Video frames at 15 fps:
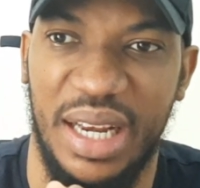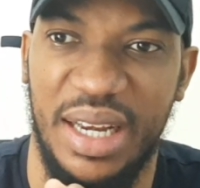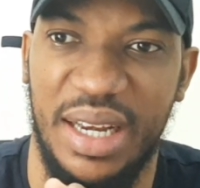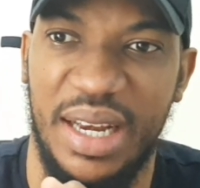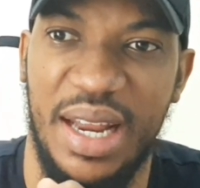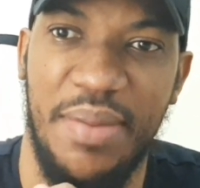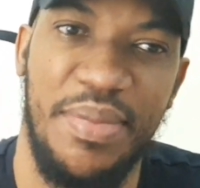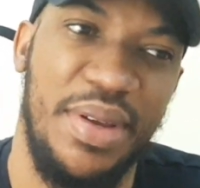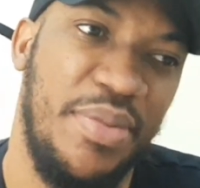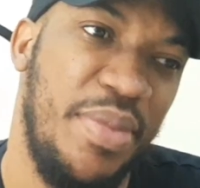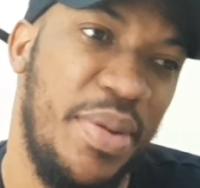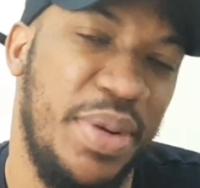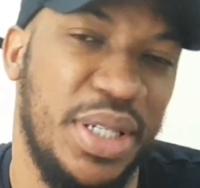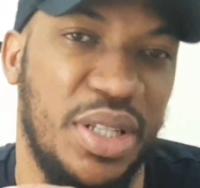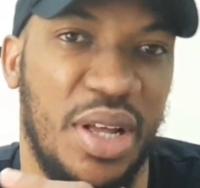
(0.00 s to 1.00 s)

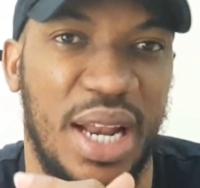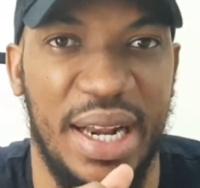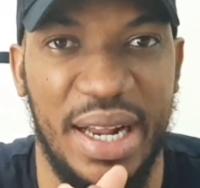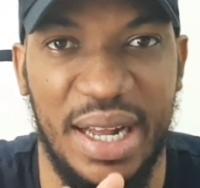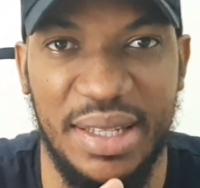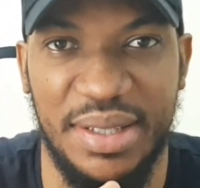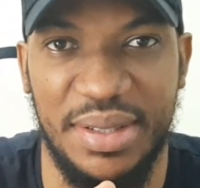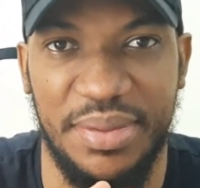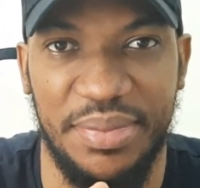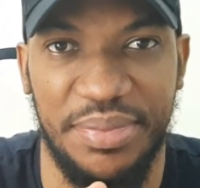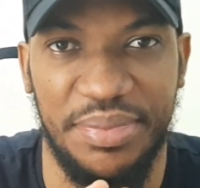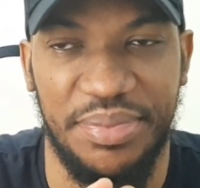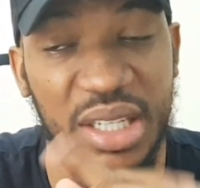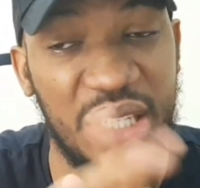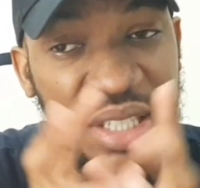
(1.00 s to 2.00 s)
Maybe it's not like that.
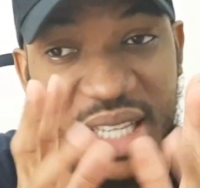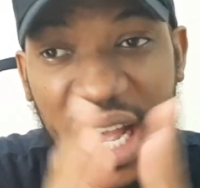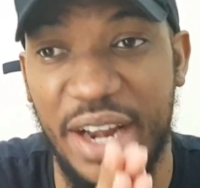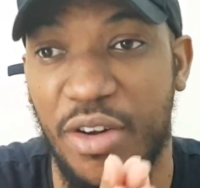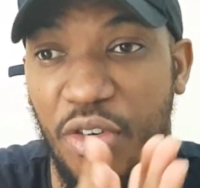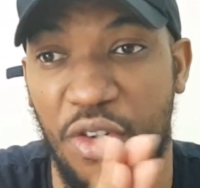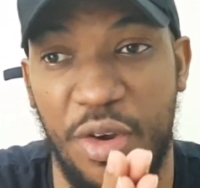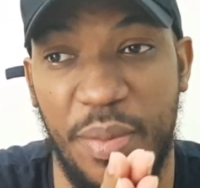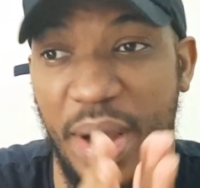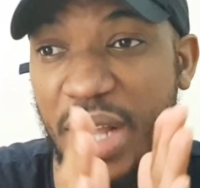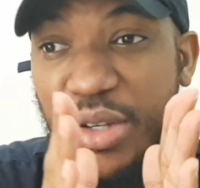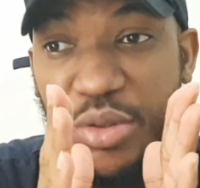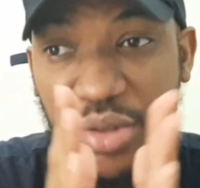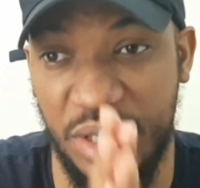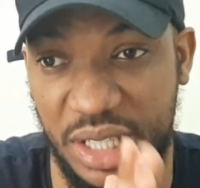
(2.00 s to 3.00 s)
The side of a man
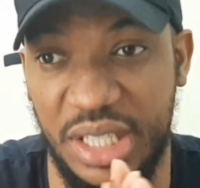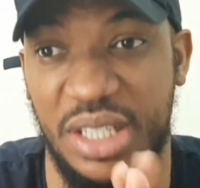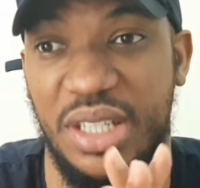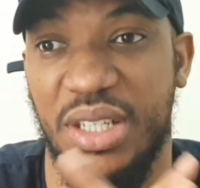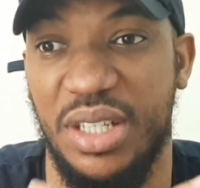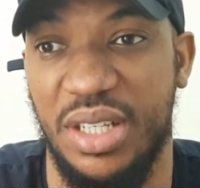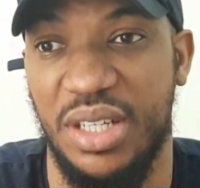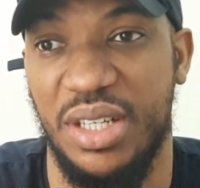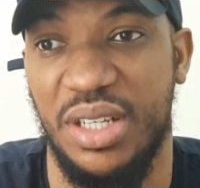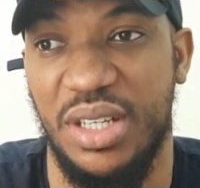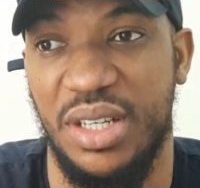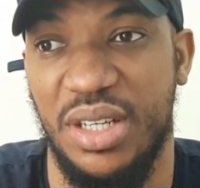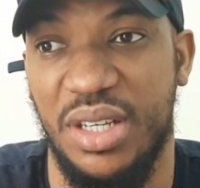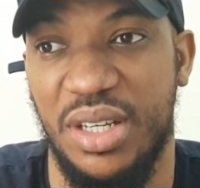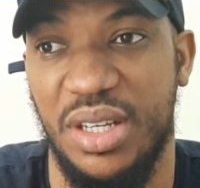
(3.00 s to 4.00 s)
you see,
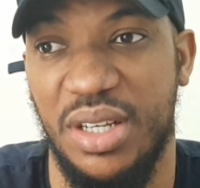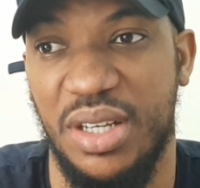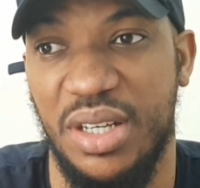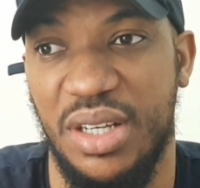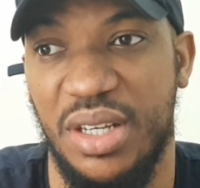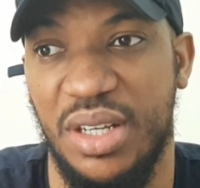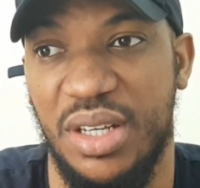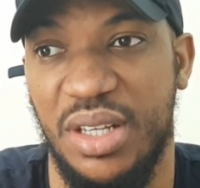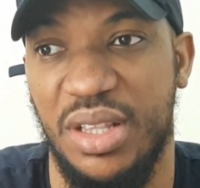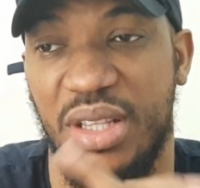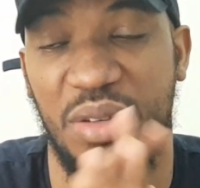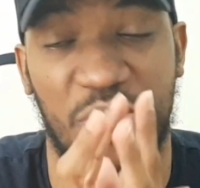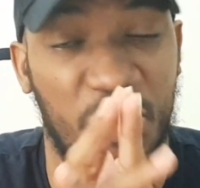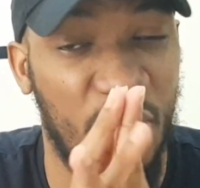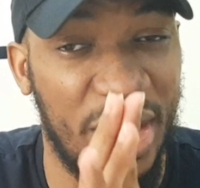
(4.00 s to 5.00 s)

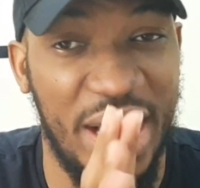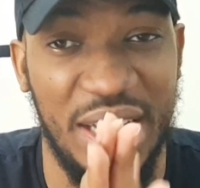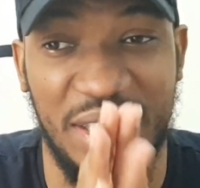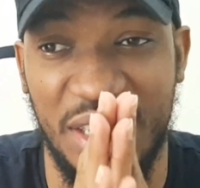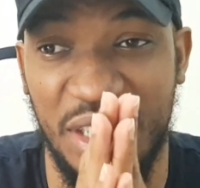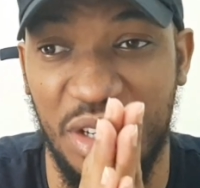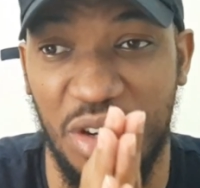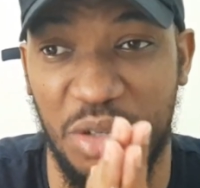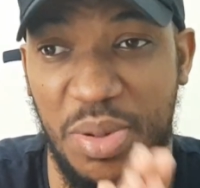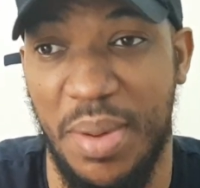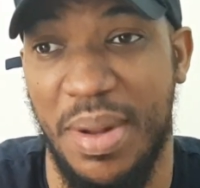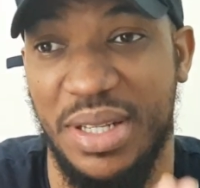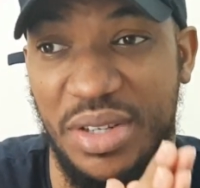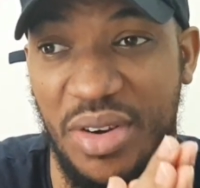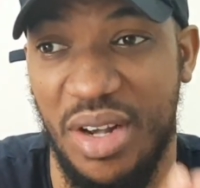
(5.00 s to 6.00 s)
whether you see the husband
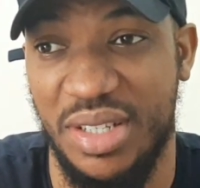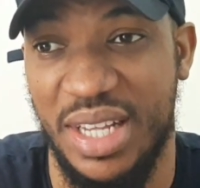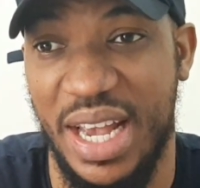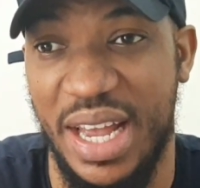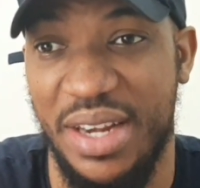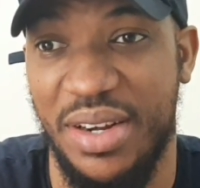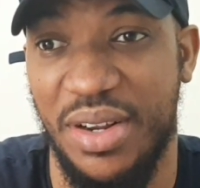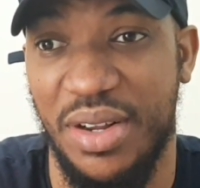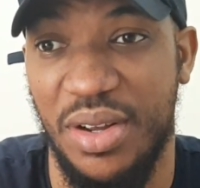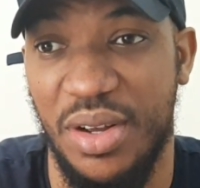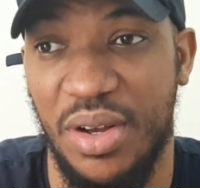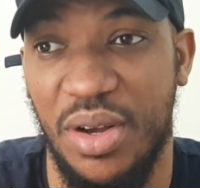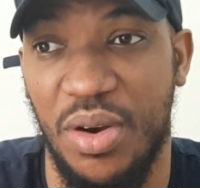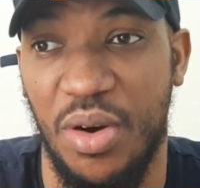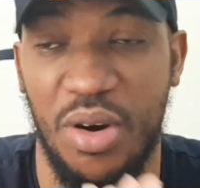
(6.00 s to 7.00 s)
material side
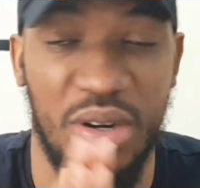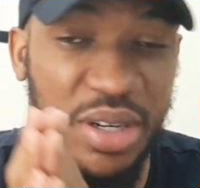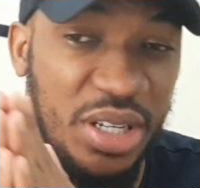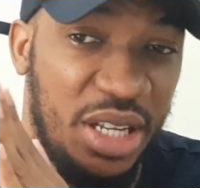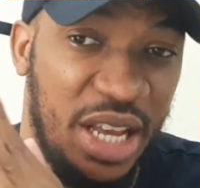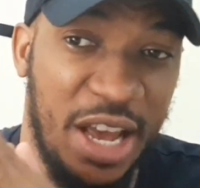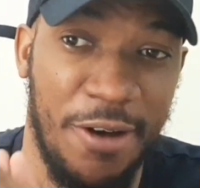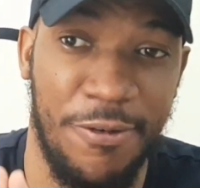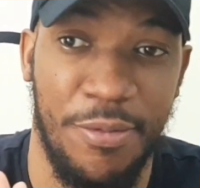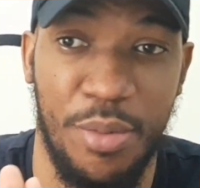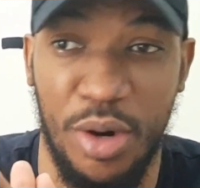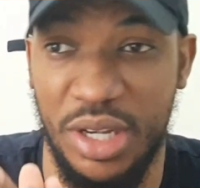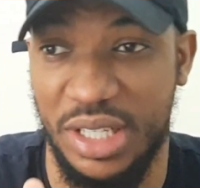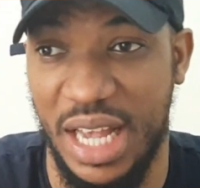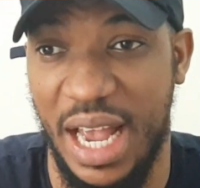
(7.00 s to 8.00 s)
or the
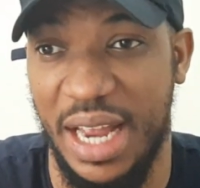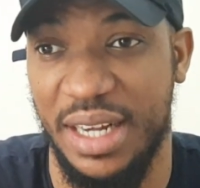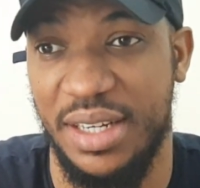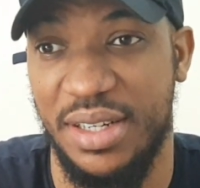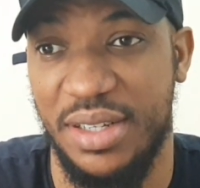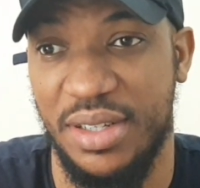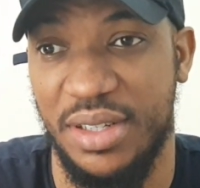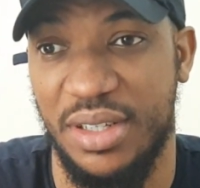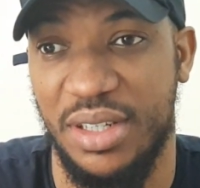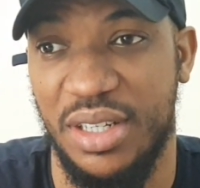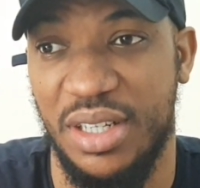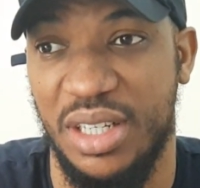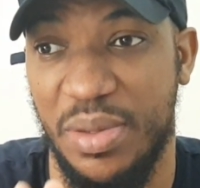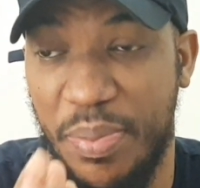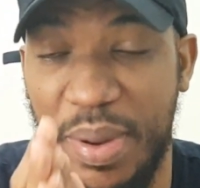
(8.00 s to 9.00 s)
F-boy side,
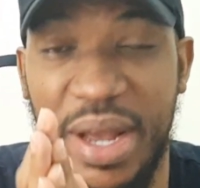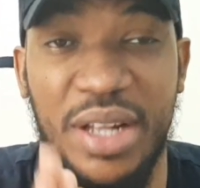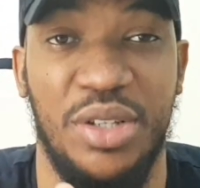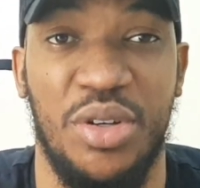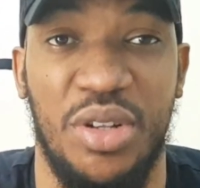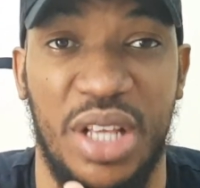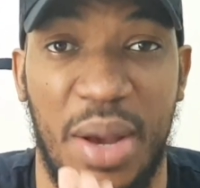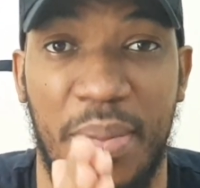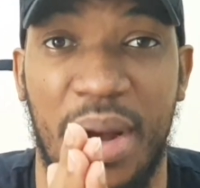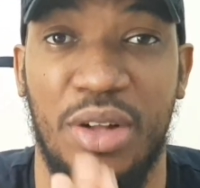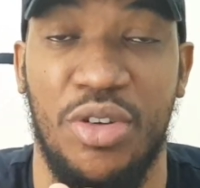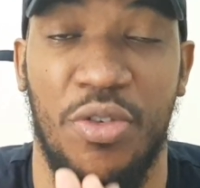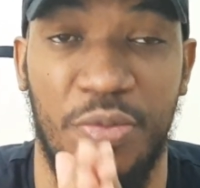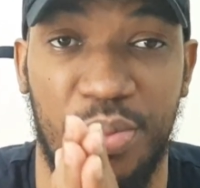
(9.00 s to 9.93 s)
depends on the amount of